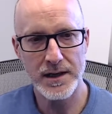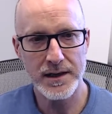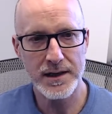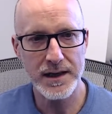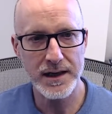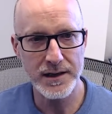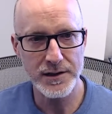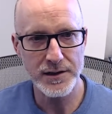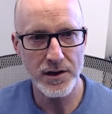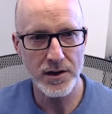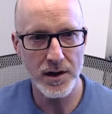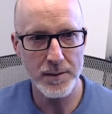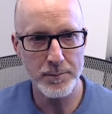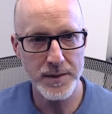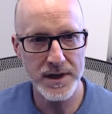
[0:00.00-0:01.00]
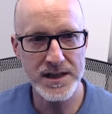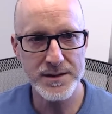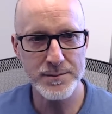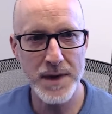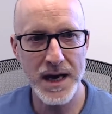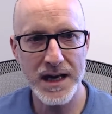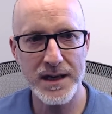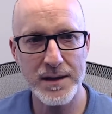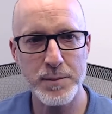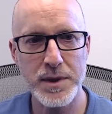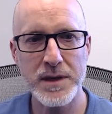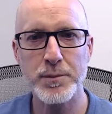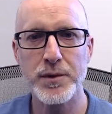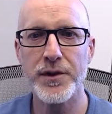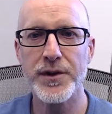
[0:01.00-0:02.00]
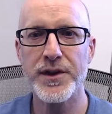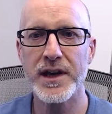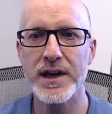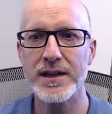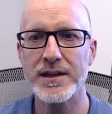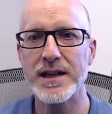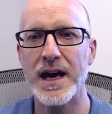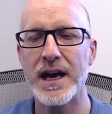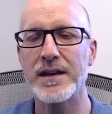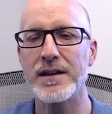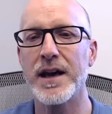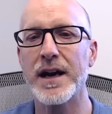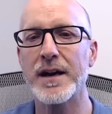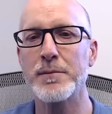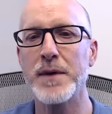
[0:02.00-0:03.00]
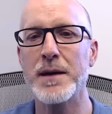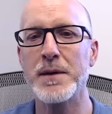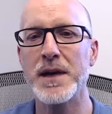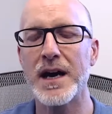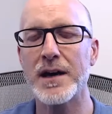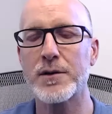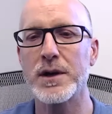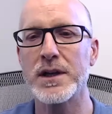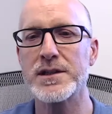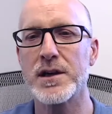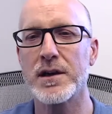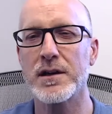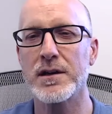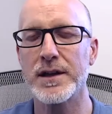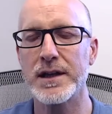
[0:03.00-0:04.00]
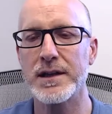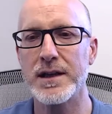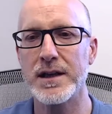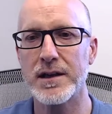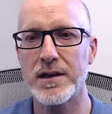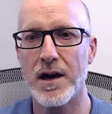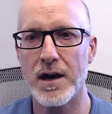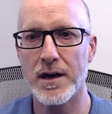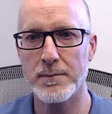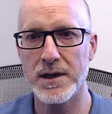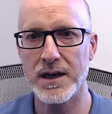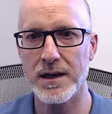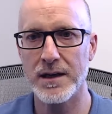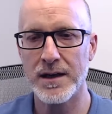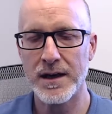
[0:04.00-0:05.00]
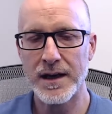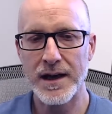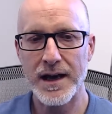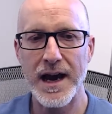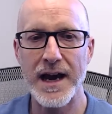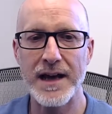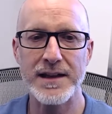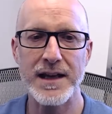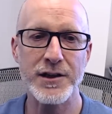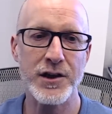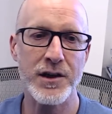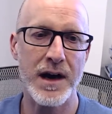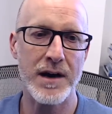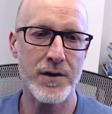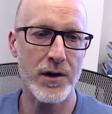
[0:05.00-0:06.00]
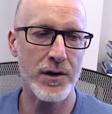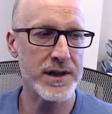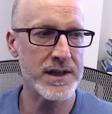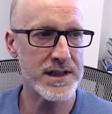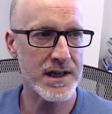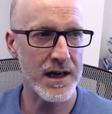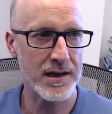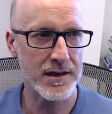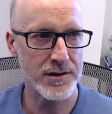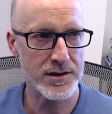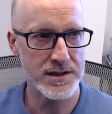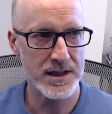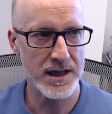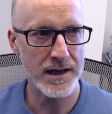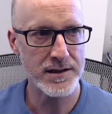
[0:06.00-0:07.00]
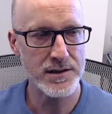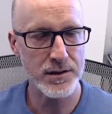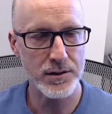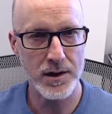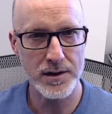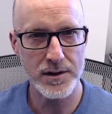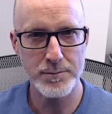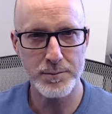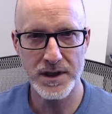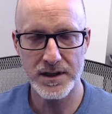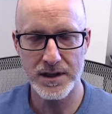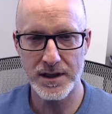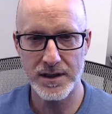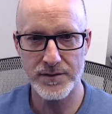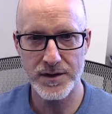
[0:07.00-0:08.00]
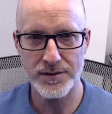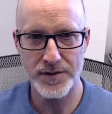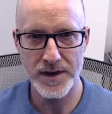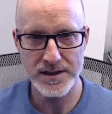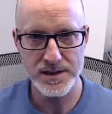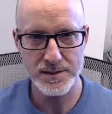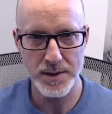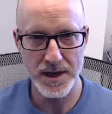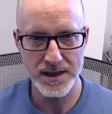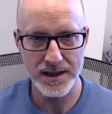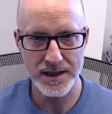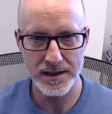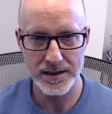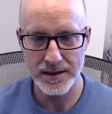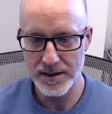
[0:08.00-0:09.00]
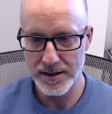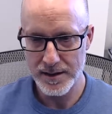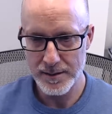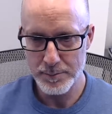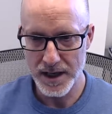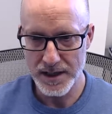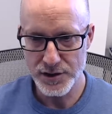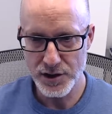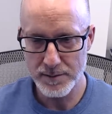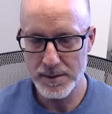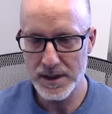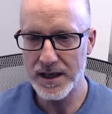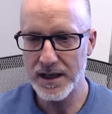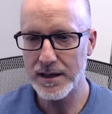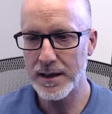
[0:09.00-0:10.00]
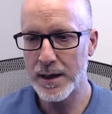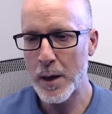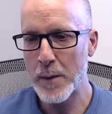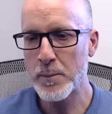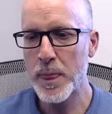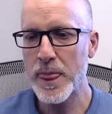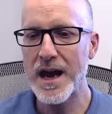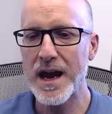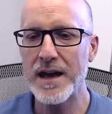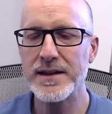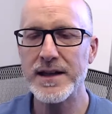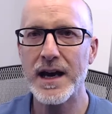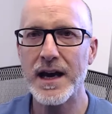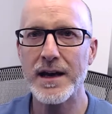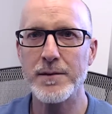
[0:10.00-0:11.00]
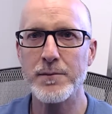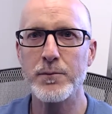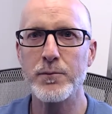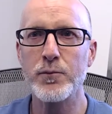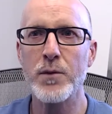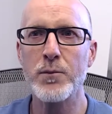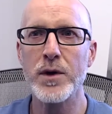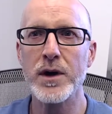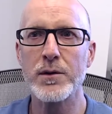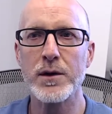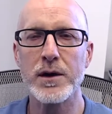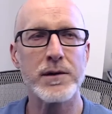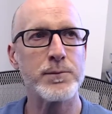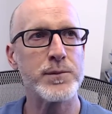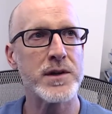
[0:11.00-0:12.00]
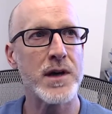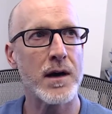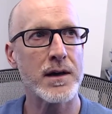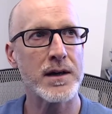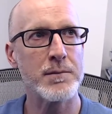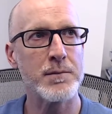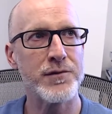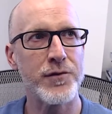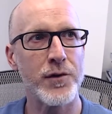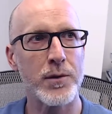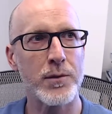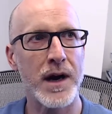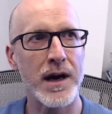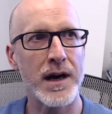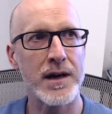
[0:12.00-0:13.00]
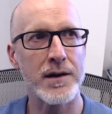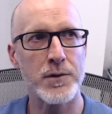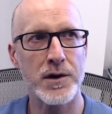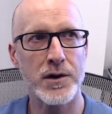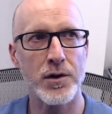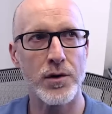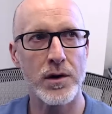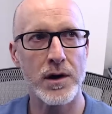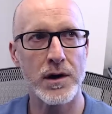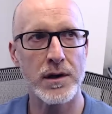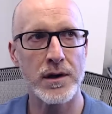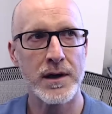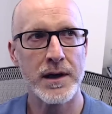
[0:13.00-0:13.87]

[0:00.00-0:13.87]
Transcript: in Europe is making people think that like maybe equities are going to lead the economy. And then you have all these kickers like 200 billion of defense spending by Germany. And then when we were talking before I hit record,